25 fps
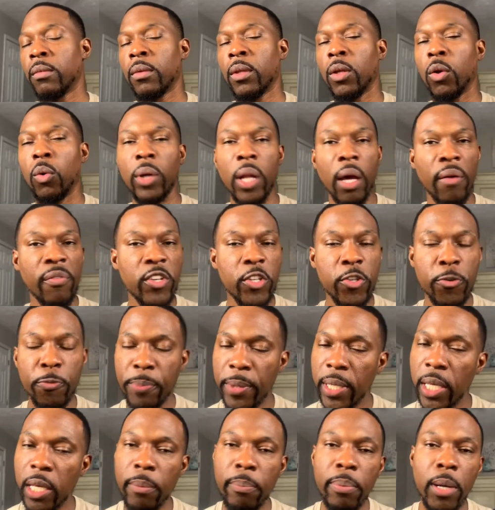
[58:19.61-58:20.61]
whatever
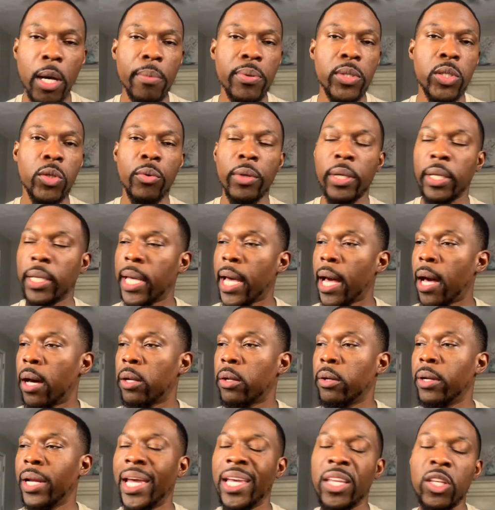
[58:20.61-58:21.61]
speed bumps you
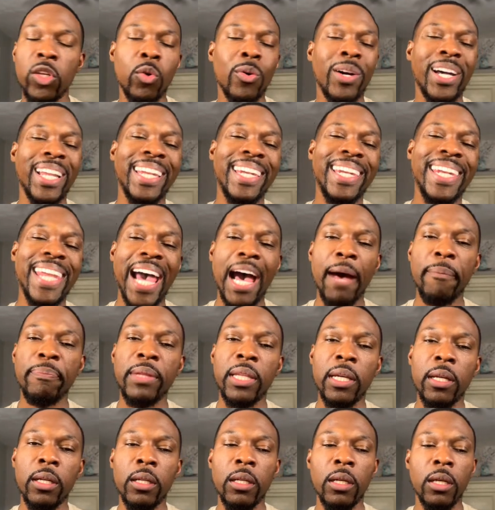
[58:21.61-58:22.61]
encounter, and you
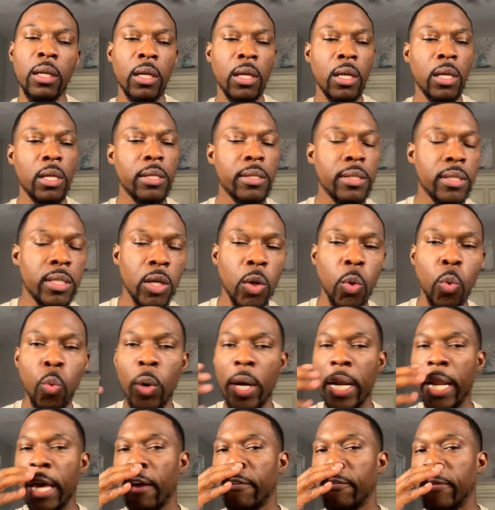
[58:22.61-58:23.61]
adapting to
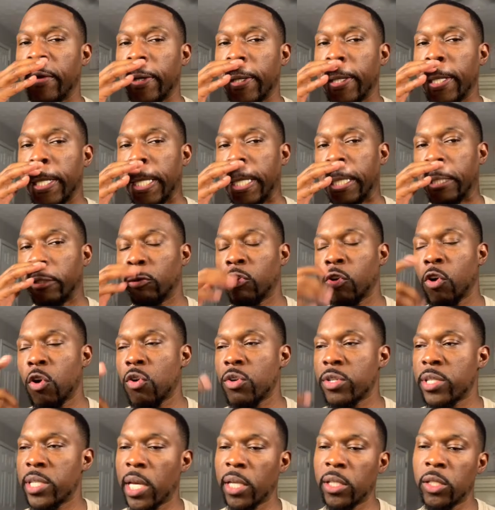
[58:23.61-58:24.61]
whatever
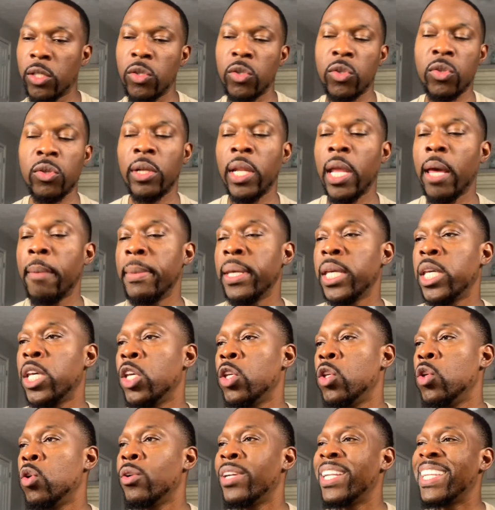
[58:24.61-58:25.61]
throws at you. So let me give
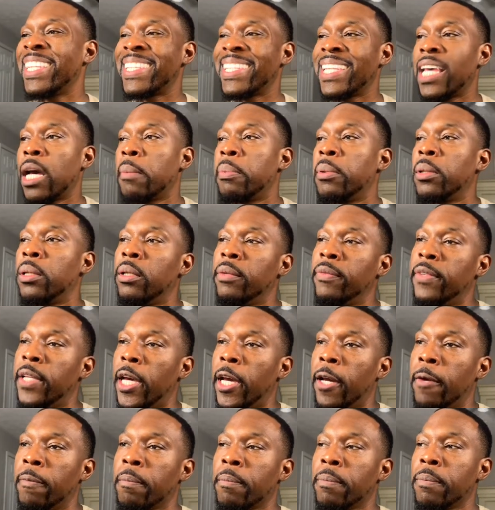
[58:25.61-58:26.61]
you an example of that.